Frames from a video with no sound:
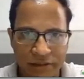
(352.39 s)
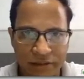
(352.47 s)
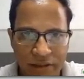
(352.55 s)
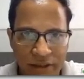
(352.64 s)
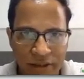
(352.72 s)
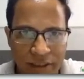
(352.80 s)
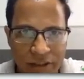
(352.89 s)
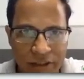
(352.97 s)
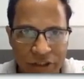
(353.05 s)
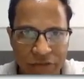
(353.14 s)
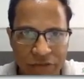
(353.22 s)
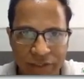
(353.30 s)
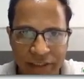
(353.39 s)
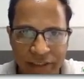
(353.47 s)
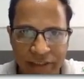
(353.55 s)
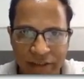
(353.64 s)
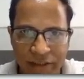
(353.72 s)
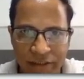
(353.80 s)
Illustration nine,
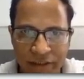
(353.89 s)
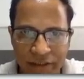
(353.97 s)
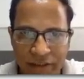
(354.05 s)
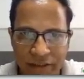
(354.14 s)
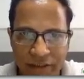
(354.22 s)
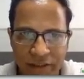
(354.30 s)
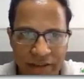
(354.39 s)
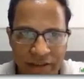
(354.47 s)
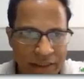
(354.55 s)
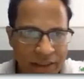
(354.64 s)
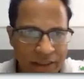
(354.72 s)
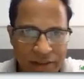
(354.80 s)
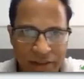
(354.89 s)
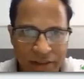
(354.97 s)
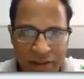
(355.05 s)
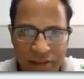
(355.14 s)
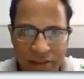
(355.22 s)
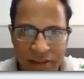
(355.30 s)
is it?
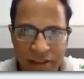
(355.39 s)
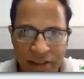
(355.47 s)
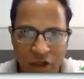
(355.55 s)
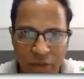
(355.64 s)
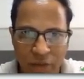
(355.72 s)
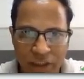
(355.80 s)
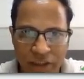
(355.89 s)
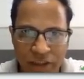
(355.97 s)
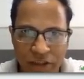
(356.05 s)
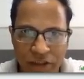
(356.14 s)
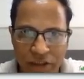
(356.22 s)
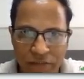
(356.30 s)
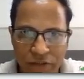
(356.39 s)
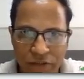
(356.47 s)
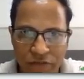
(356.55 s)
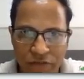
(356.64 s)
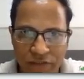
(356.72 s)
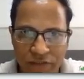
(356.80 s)
How many terms
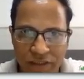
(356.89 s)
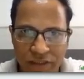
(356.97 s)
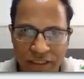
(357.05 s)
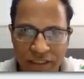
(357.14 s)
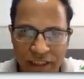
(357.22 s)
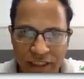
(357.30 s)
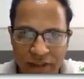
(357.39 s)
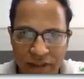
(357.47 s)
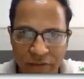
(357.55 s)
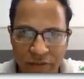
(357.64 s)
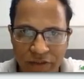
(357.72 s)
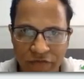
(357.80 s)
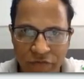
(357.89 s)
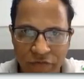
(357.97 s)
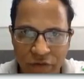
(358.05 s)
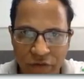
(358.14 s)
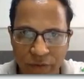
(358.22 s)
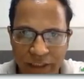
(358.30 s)
of the series 24,
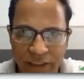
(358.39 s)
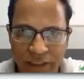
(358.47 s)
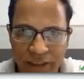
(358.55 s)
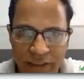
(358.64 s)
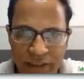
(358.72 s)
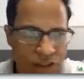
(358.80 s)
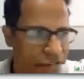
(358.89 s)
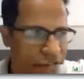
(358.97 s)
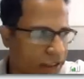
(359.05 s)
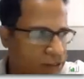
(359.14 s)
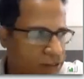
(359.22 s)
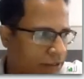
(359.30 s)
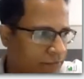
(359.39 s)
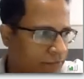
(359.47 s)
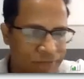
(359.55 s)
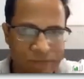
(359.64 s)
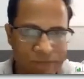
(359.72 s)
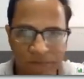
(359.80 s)
20, 16?
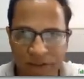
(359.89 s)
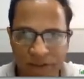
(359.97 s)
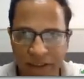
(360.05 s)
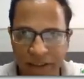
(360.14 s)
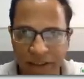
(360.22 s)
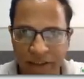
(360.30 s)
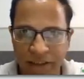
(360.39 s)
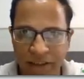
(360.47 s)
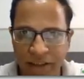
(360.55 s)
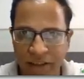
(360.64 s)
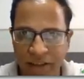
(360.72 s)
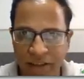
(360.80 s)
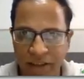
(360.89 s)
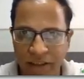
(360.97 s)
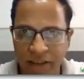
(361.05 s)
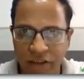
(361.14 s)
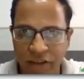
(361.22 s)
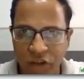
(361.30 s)
Is it?
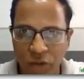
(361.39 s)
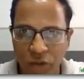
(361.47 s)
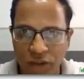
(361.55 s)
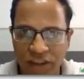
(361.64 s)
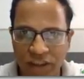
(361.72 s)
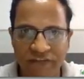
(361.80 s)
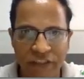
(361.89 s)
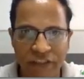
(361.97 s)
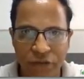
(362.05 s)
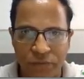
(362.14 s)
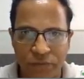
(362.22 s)
Total 72.